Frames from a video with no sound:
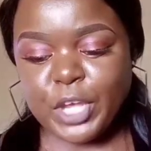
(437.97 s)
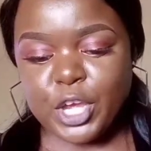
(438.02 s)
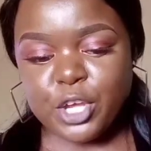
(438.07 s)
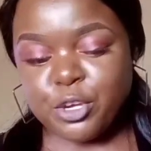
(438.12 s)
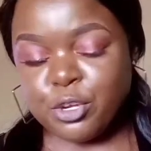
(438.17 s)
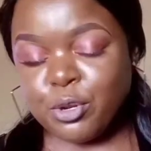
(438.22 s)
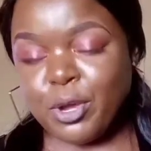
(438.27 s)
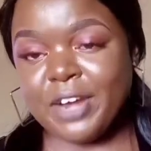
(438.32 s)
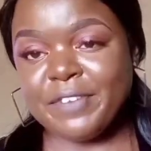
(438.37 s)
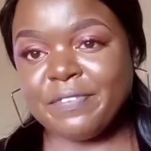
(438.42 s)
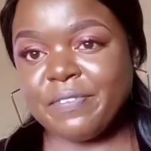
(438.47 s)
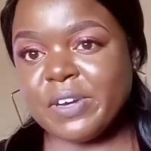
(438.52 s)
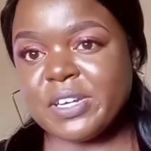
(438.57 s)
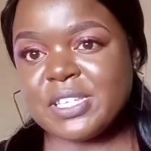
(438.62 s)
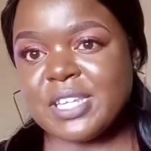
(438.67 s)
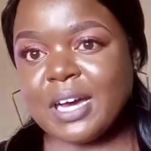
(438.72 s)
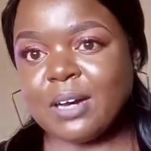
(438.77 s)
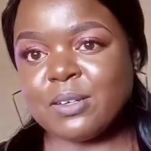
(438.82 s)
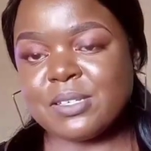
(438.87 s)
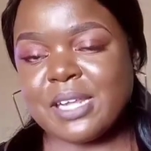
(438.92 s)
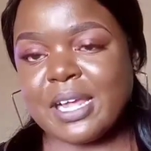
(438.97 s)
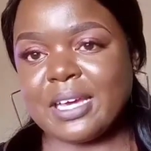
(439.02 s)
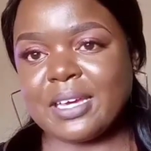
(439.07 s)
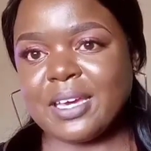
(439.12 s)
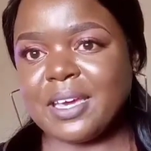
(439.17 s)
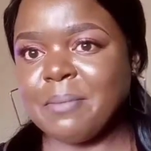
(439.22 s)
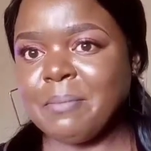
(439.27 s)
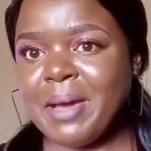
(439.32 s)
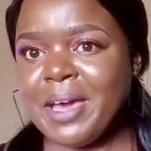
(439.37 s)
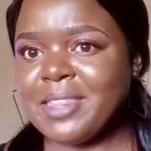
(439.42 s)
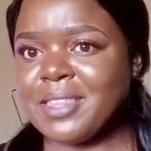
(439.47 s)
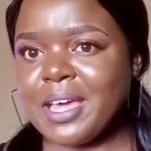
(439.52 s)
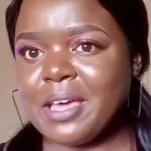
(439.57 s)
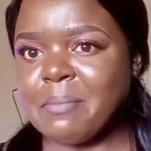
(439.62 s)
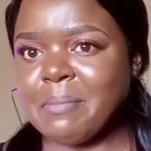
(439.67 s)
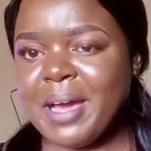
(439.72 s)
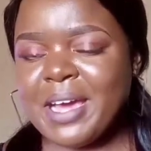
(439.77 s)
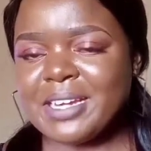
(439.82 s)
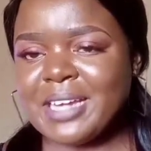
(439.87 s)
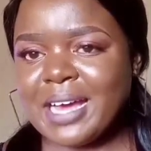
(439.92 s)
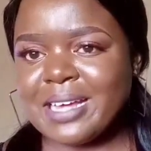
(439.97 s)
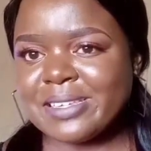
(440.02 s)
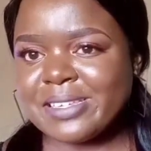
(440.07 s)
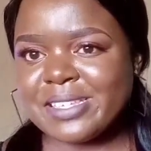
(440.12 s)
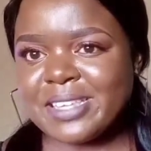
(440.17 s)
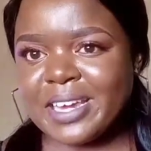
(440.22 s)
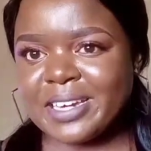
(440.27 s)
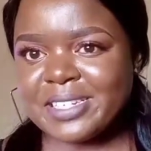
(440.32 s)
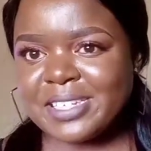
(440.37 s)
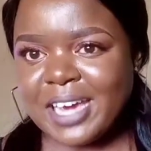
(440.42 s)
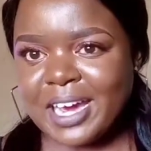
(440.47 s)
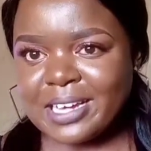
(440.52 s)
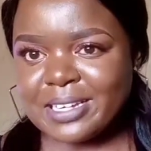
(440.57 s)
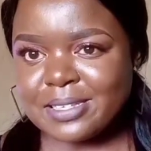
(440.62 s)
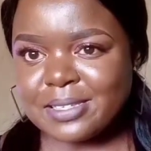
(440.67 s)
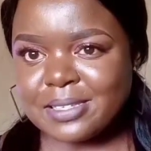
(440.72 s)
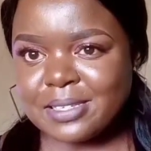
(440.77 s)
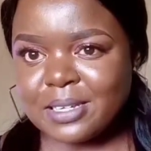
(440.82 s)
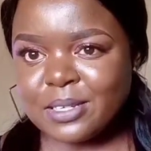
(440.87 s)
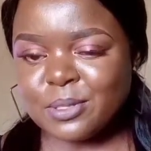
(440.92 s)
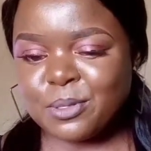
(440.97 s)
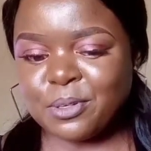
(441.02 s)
You know, at first I was like, am I as dirty as this?